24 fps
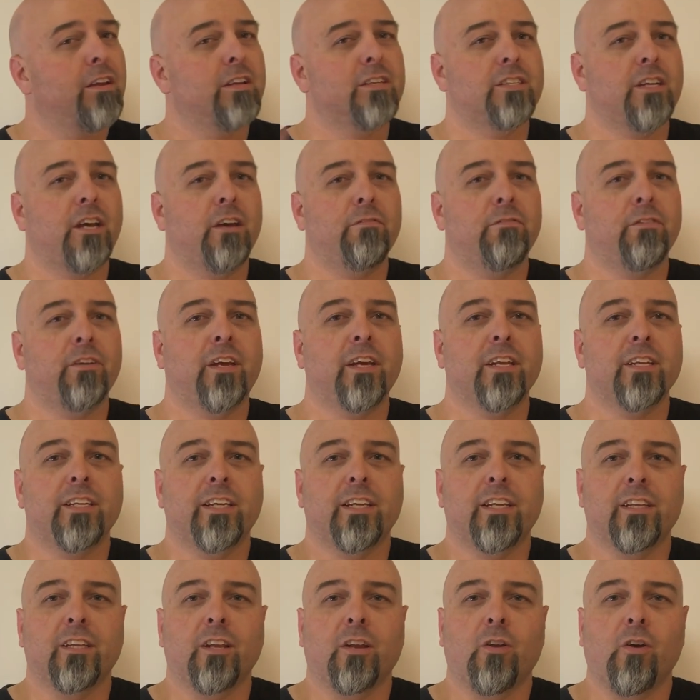don't forget to
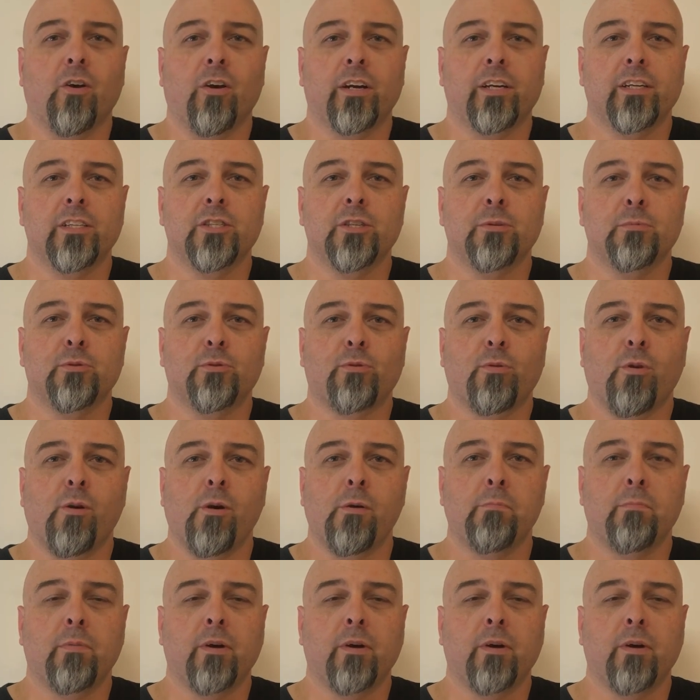hit the like and subscribe